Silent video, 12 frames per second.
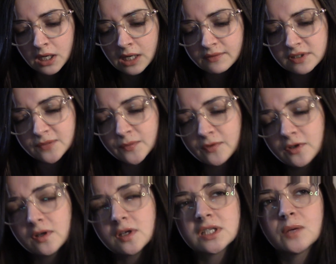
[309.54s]
For some of
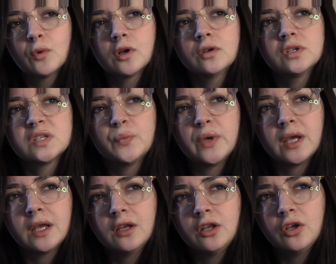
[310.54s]
you, there's someone who's
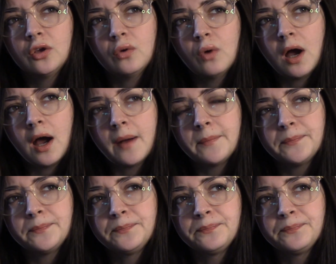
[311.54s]
speaking to you um,